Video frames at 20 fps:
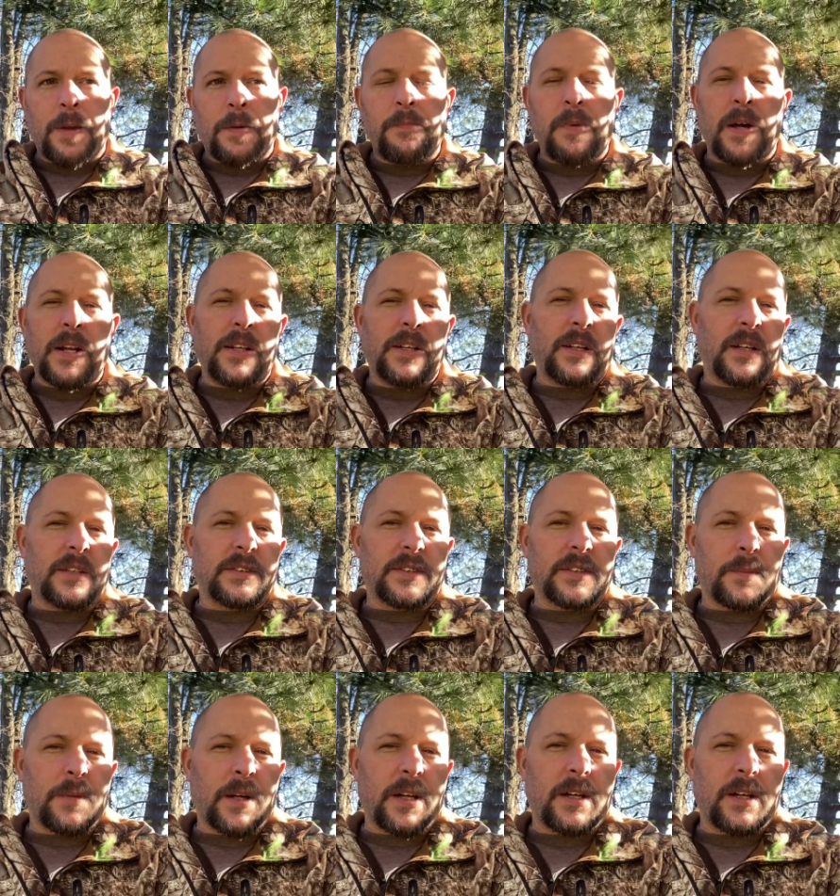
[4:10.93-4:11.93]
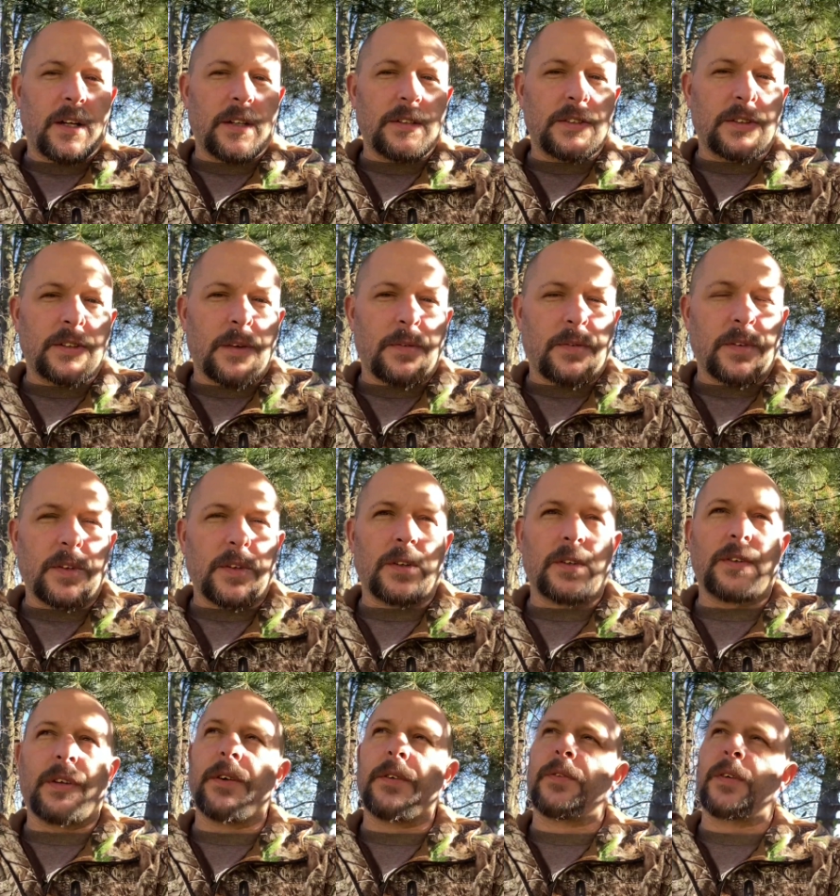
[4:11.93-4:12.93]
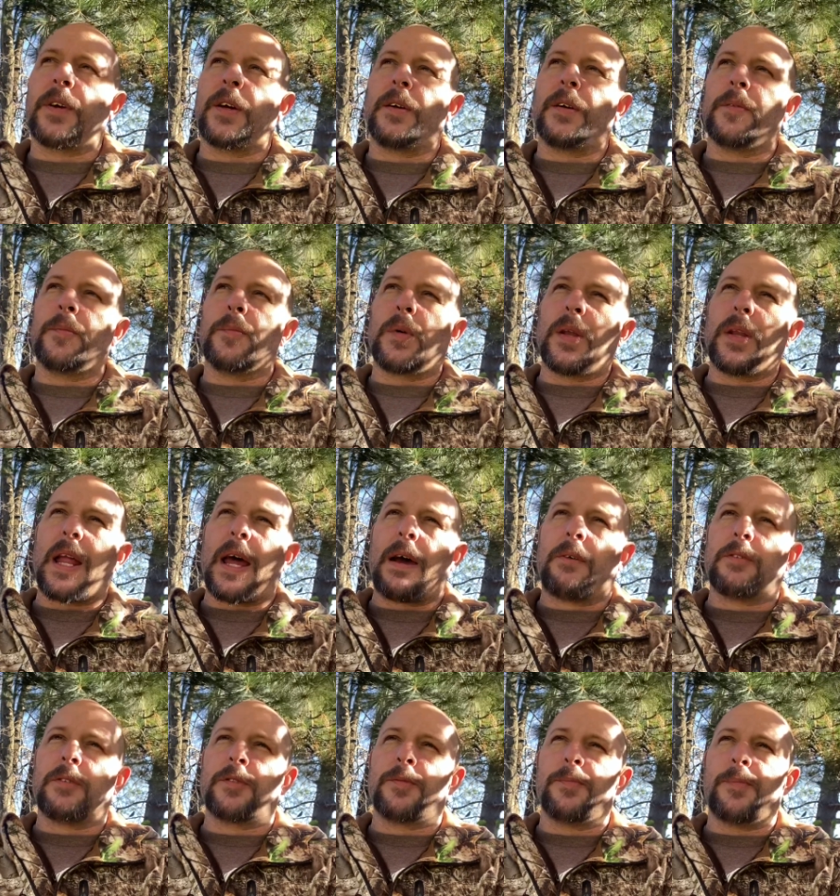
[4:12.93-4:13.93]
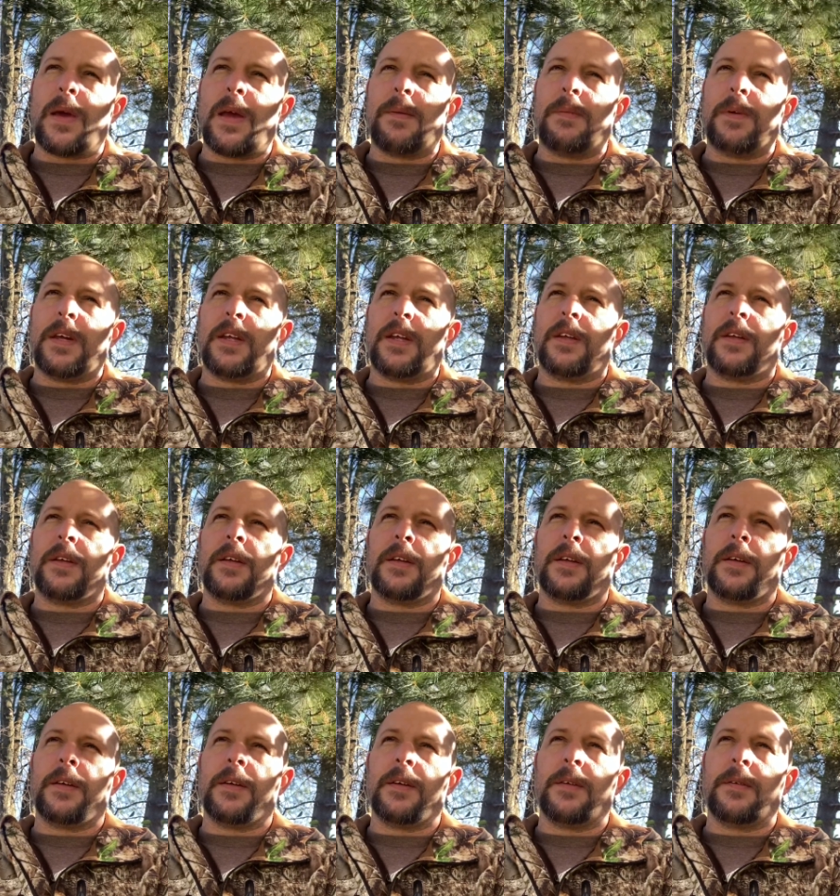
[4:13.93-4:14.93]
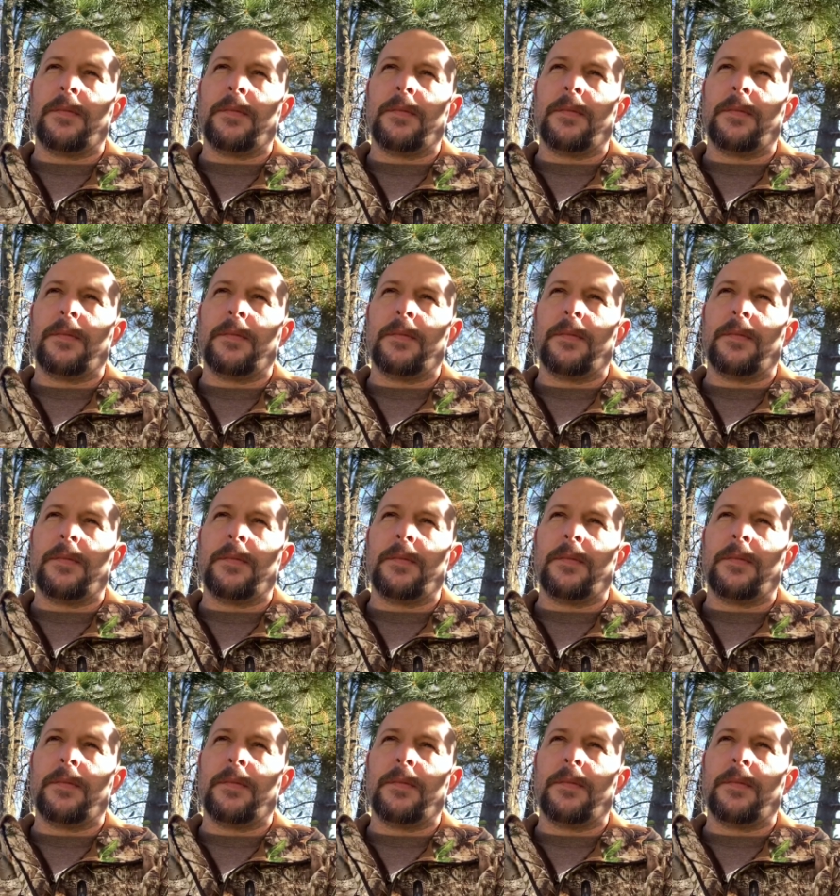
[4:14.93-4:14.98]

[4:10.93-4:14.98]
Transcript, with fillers: Might have done some of the gun stuff a little different, but that was maybe